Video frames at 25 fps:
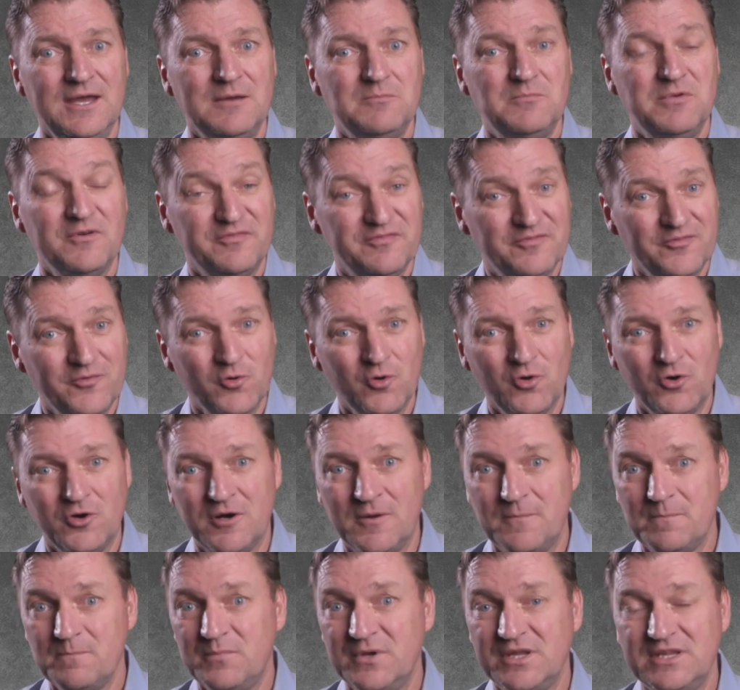
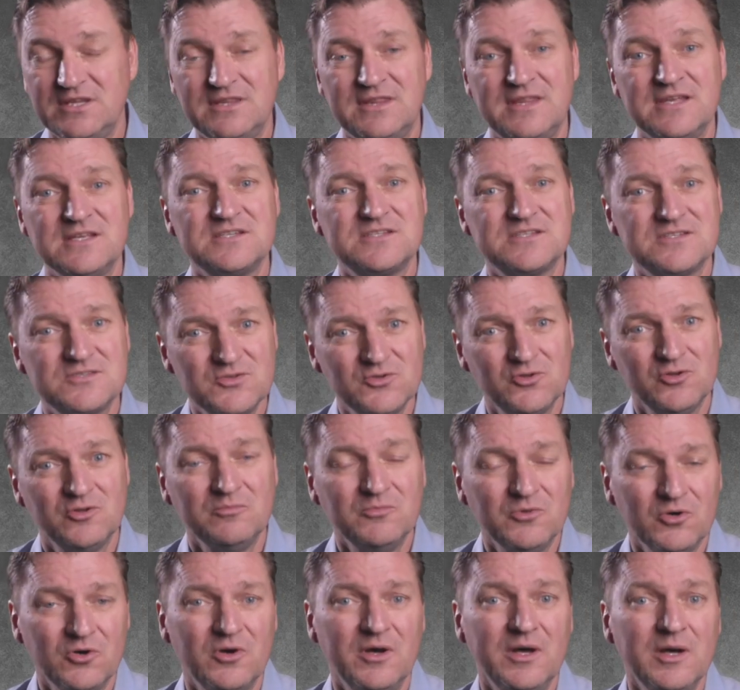before, but there's still
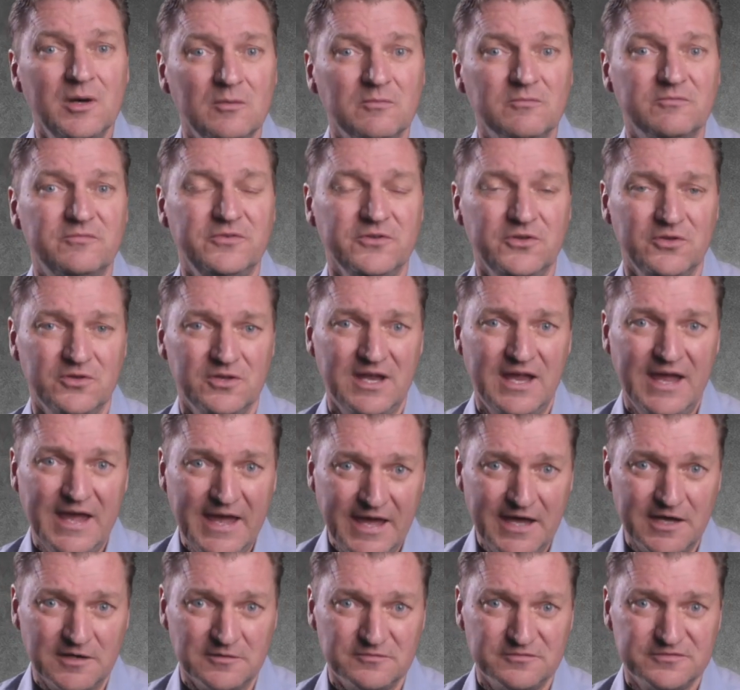more help for you to
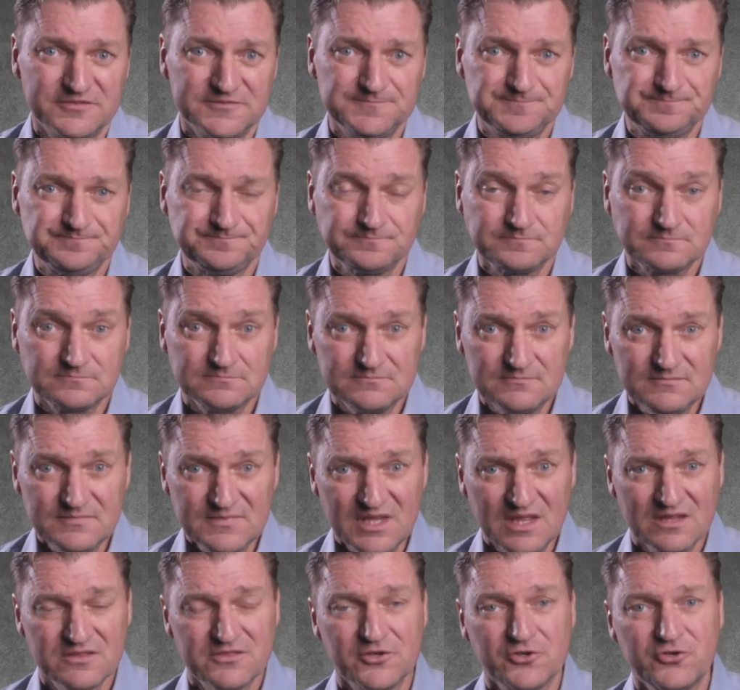have.
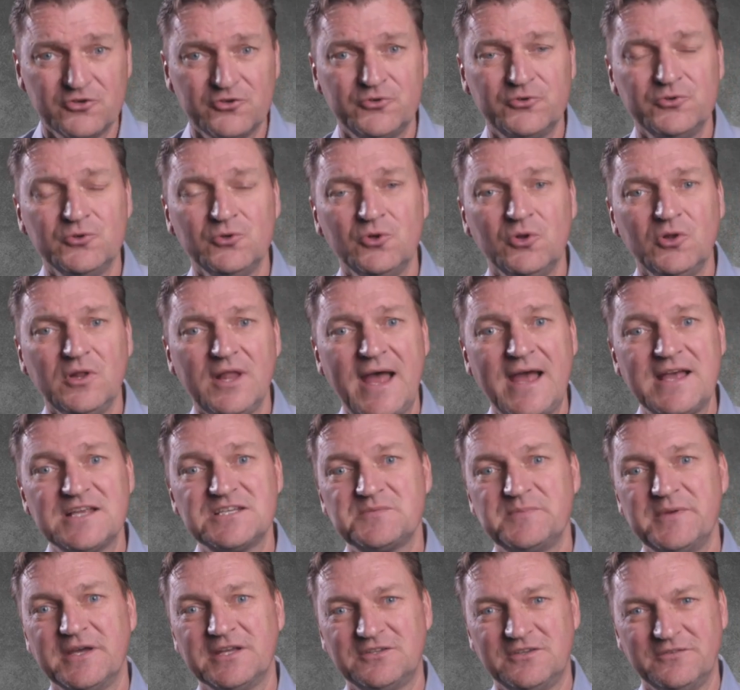The cruel
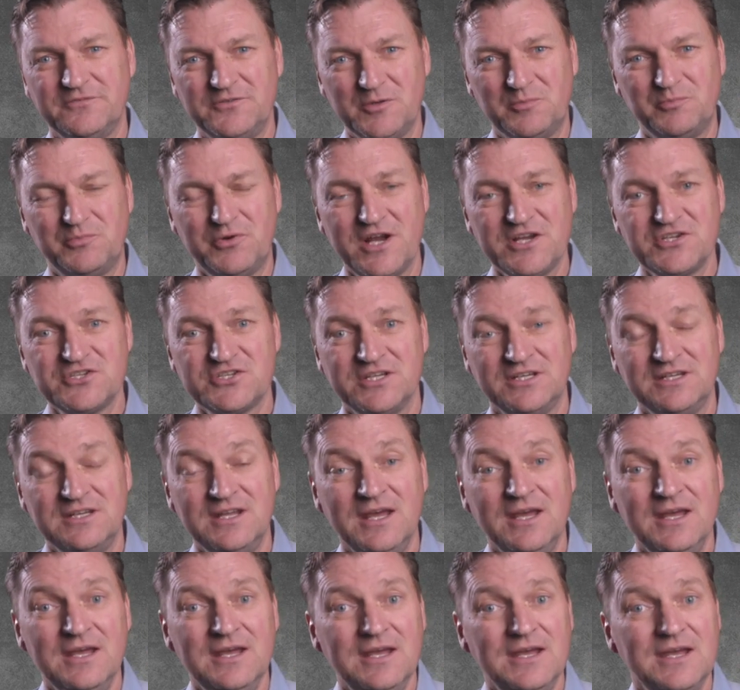aspect of depression
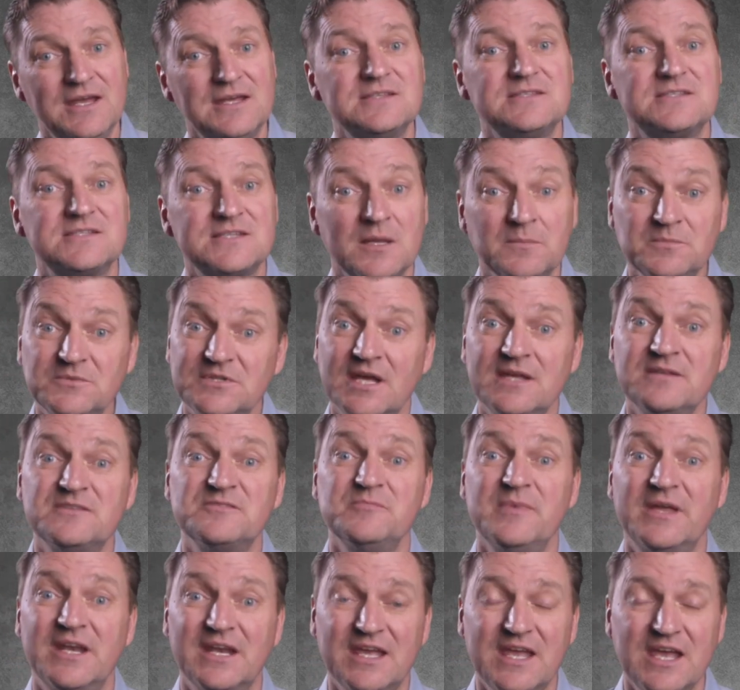is sometimes
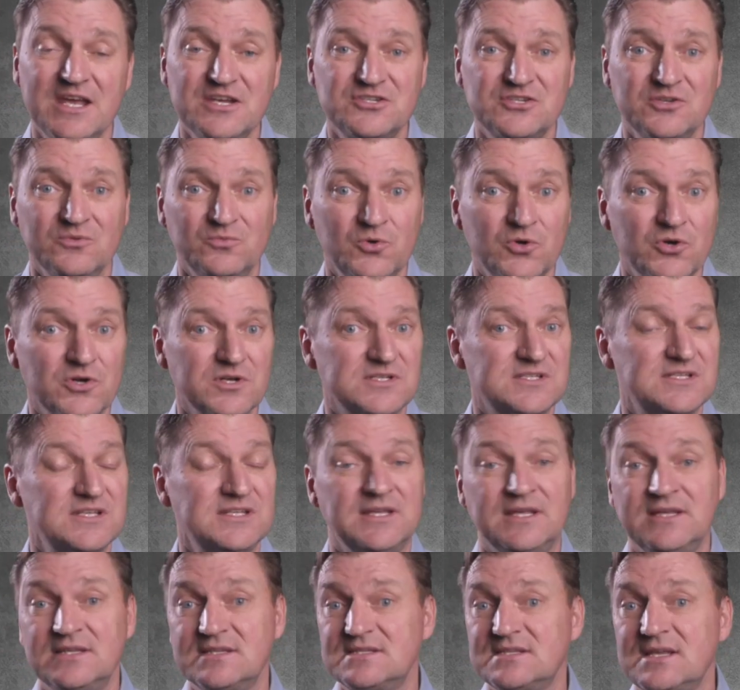medication works and
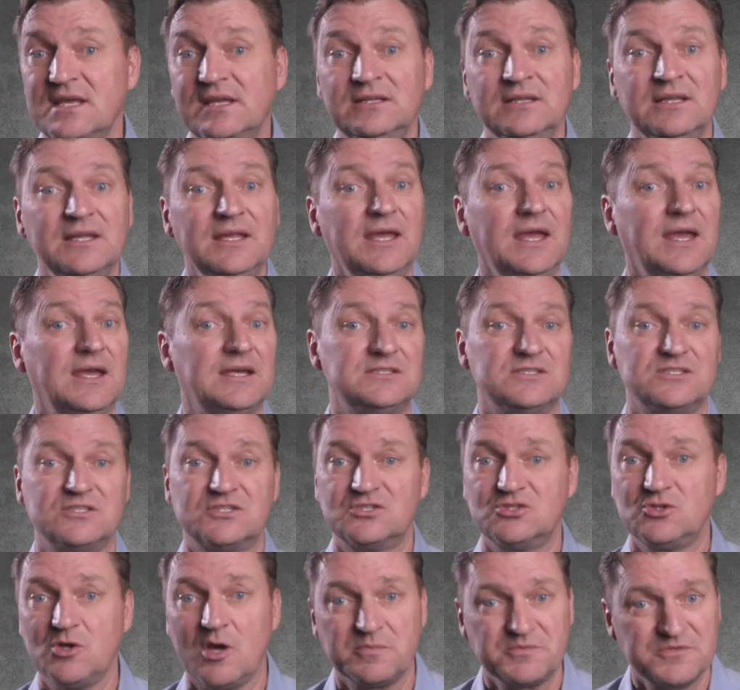then suddenly it
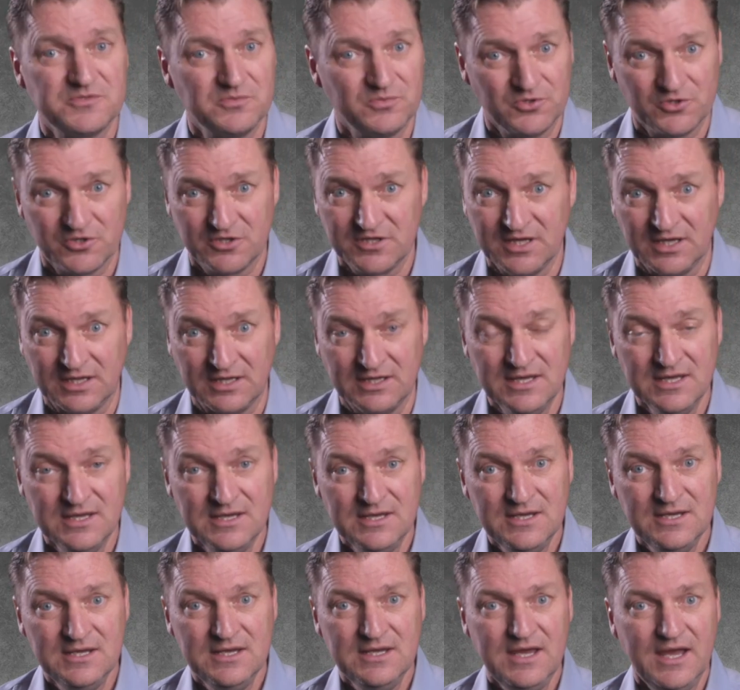stops working
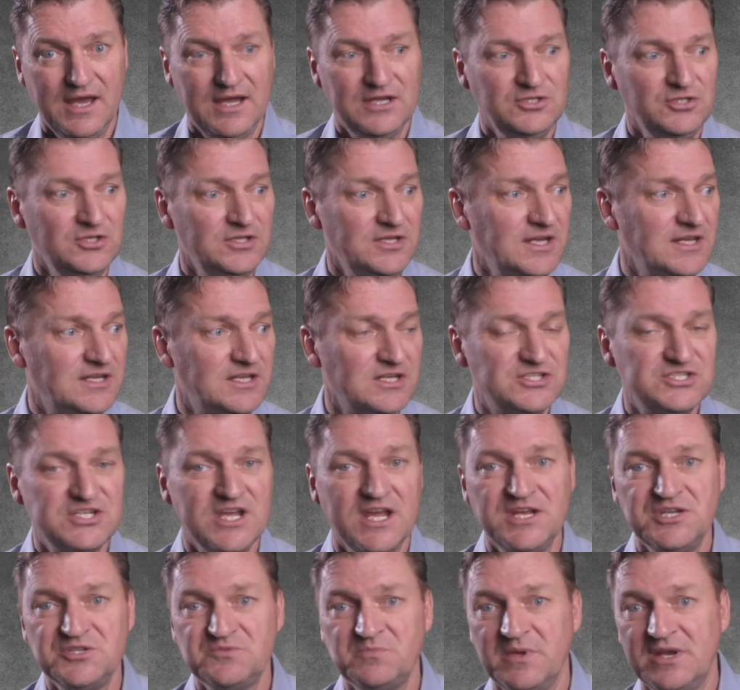and you need to
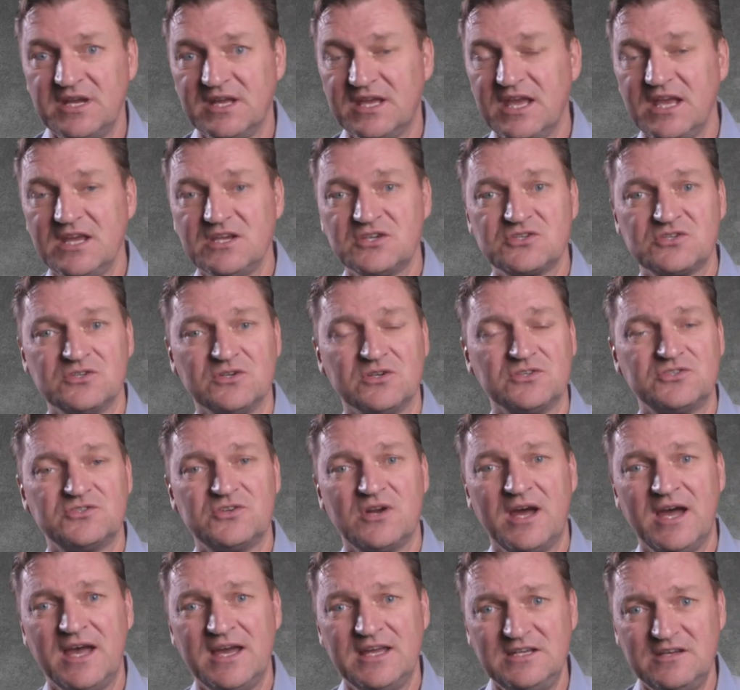change medication or
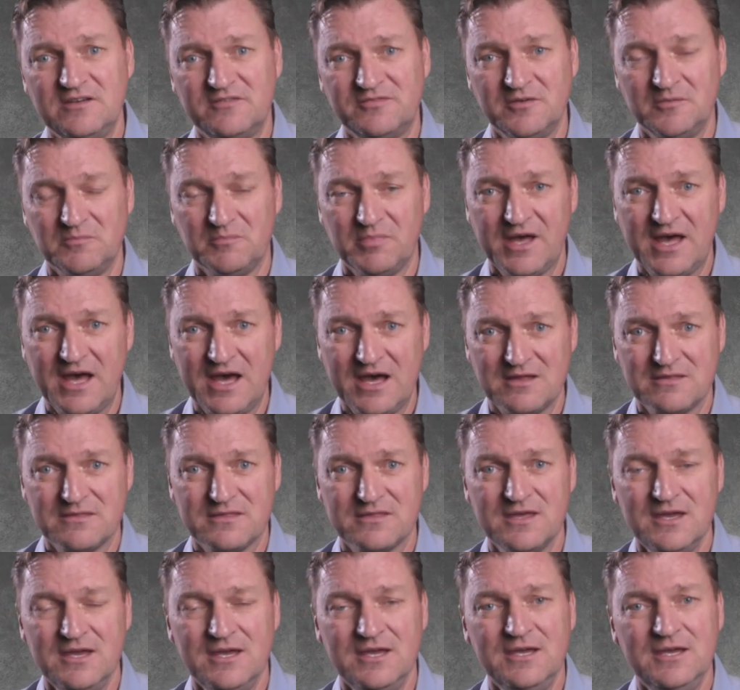try a different path.